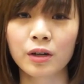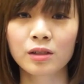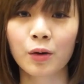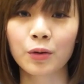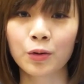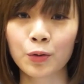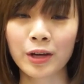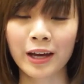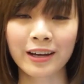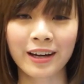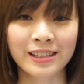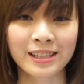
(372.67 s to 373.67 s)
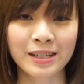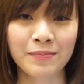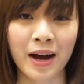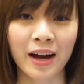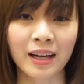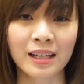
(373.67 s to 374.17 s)
So you can
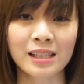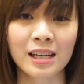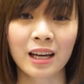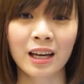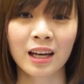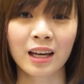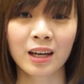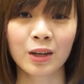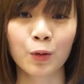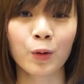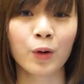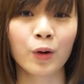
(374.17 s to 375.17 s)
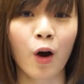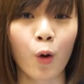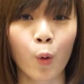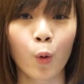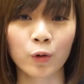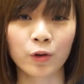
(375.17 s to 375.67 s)
customize your
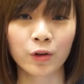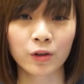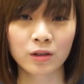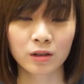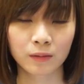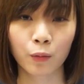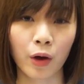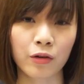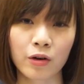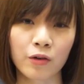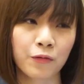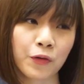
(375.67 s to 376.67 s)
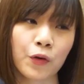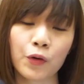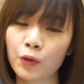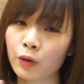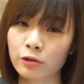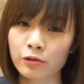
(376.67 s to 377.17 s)
orders, whether food
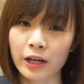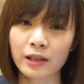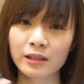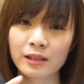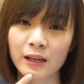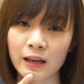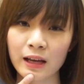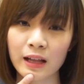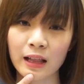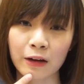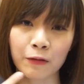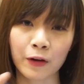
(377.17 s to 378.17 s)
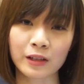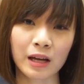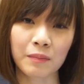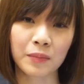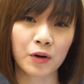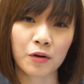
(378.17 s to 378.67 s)
or drinks. Like for
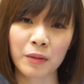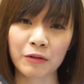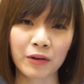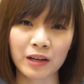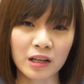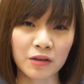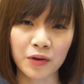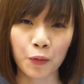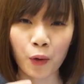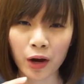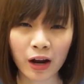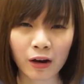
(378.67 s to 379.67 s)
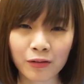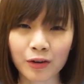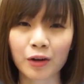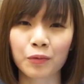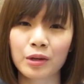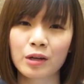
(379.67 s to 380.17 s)
example, my friend Eva,
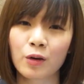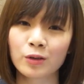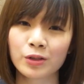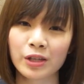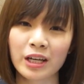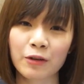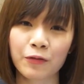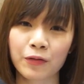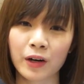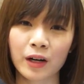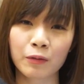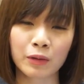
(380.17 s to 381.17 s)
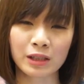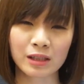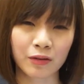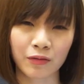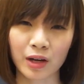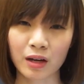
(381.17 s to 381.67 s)
whenever we go to eat pho, which is
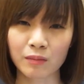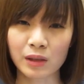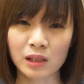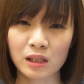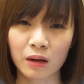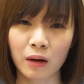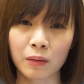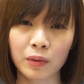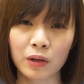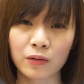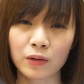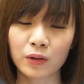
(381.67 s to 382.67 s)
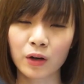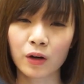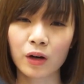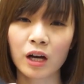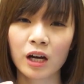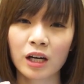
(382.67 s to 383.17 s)
the Vietnamese beef
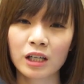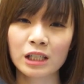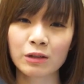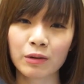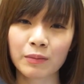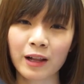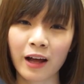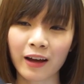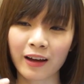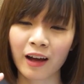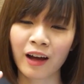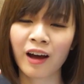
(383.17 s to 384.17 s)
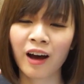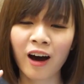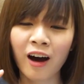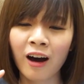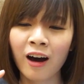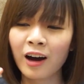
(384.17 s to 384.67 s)
noodle, she would be like,
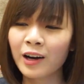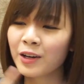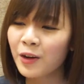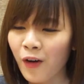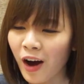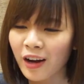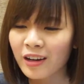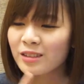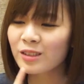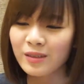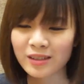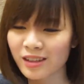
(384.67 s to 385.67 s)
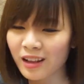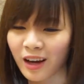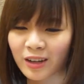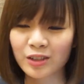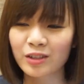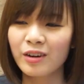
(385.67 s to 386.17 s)
no onions, no
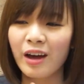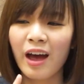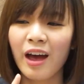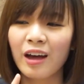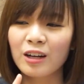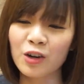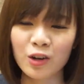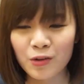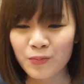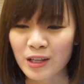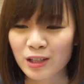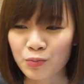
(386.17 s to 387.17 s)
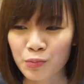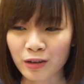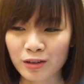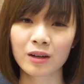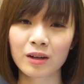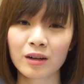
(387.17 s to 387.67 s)
cilantro, and cooked bean
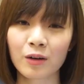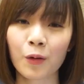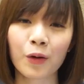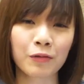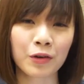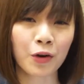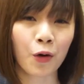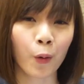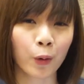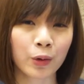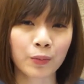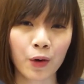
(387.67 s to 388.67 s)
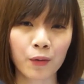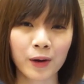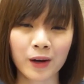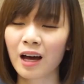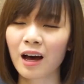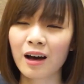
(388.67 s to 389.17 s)
sprouts. Or if you go order
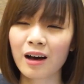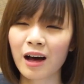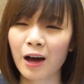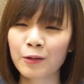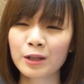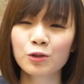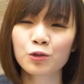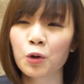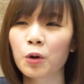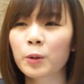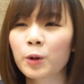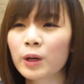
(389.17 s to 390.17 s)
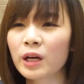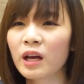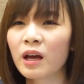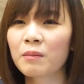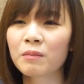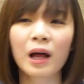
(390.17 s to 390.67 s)
boba, I want strawberry
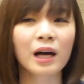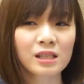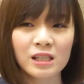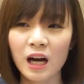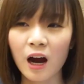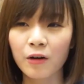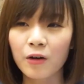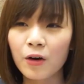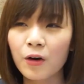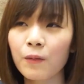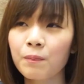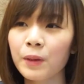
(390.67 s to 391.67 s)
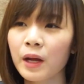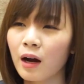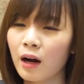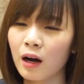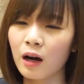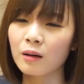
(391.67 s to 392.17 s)
plus taro,
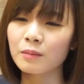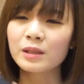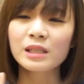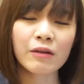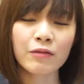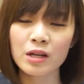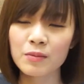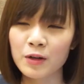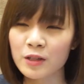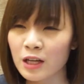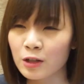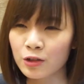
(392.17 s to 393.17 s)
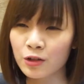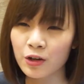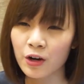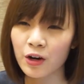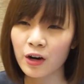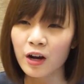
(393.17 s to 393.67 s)
70%
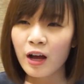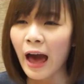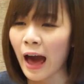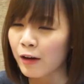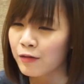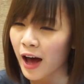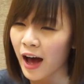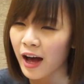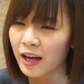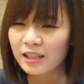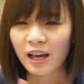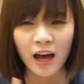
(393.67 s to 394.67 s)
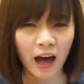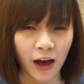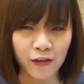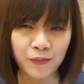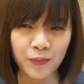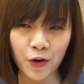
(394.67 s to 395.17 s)
sugar, half ice,
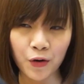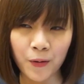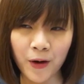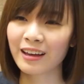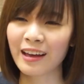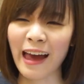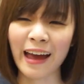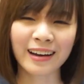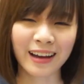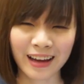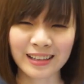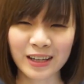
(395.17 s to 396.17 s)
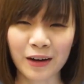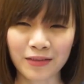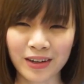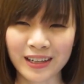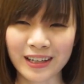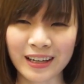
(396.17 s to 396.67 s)
half boba, and a hint of
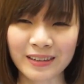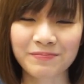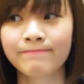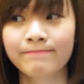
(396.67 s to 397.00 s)
honey.